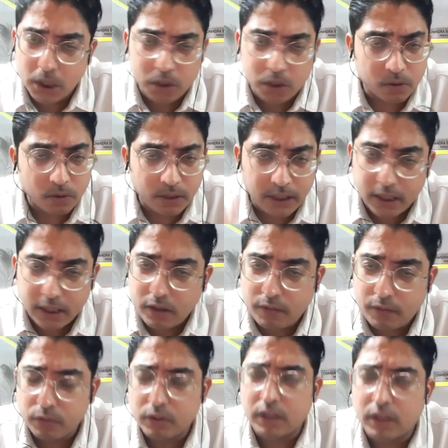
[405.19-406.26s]
So year you
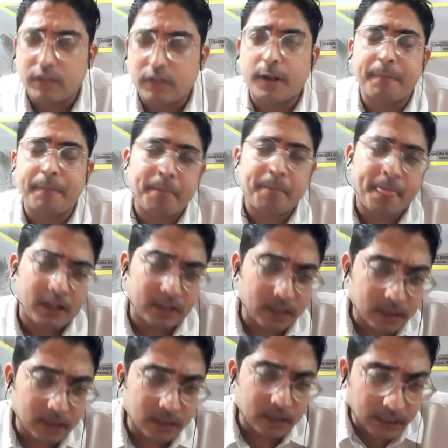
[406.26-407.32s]
have to cover, the
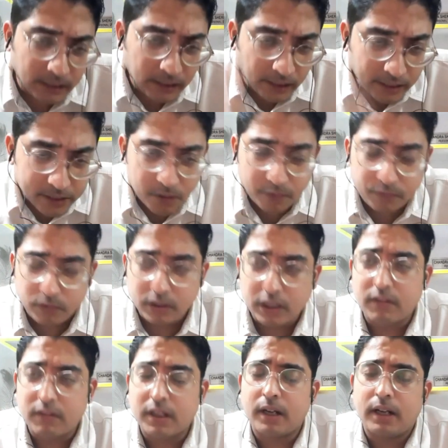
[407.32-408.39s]
countries you have to
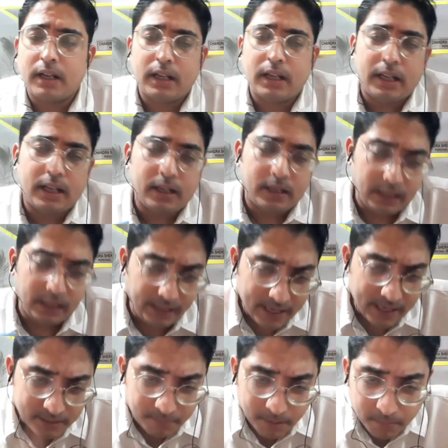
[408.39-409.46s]
cover, India is a
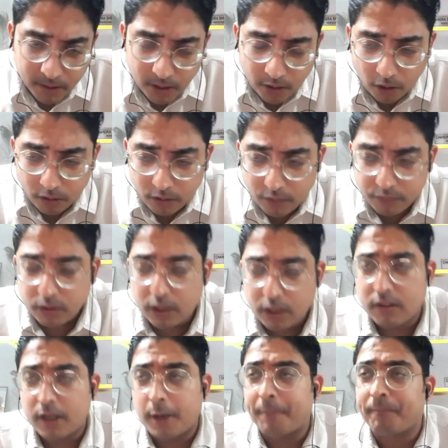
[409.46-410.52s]
member or not you have to
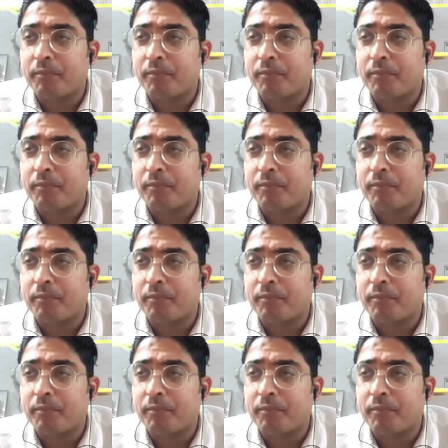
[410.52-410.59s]
cover,